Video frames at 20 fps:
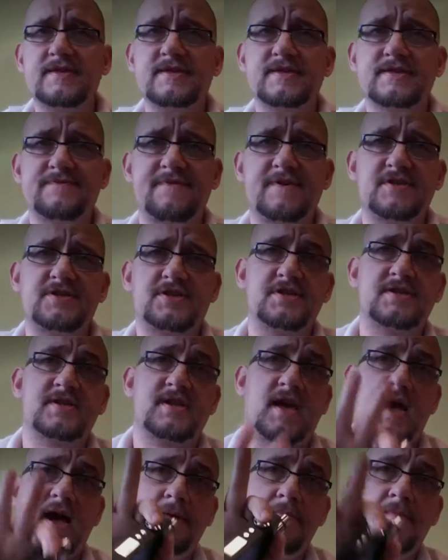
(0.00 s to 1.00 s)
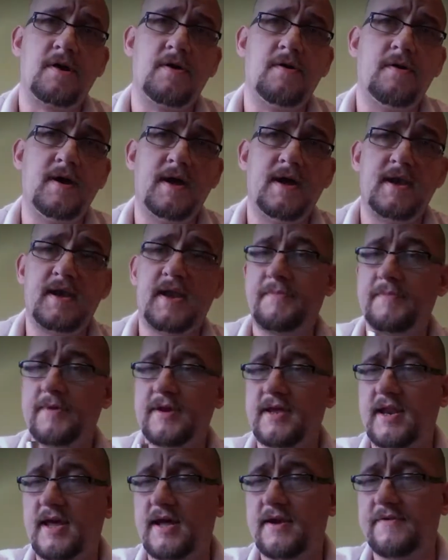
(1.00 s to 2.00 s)
This is Vicious. I'm going to go ahead.
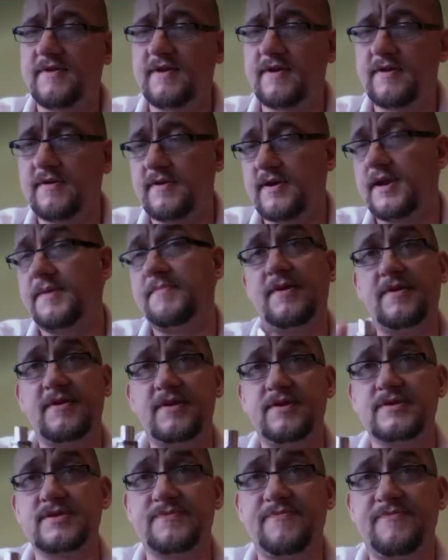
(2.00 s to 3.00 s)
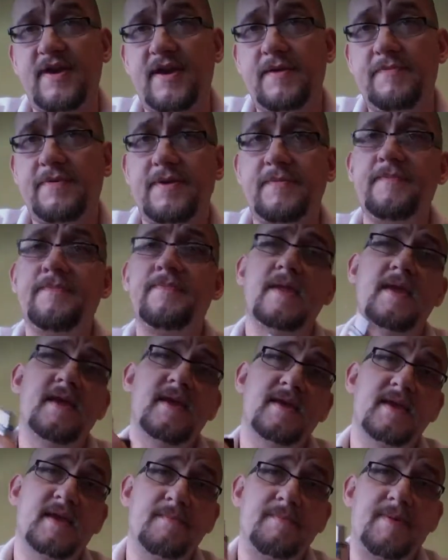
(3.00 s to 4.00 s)
I'm going to get out of here. I'm going to do some vaping,
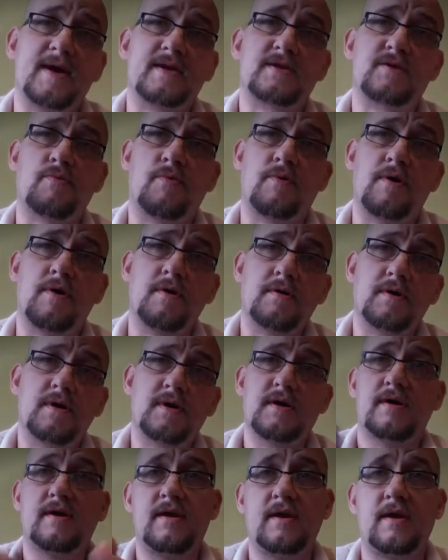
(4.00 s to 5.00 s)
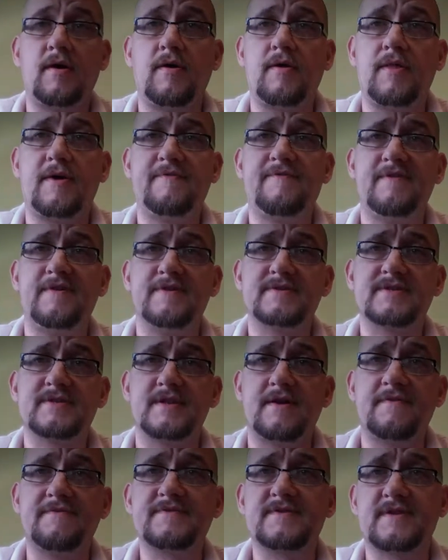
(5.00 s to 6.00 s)
get back to work, and all that
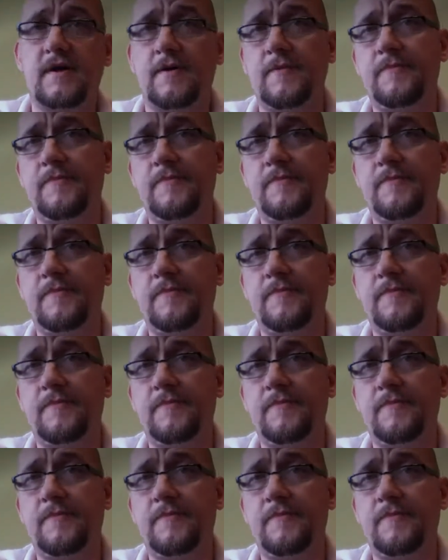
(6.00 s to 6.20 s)
fun stuff.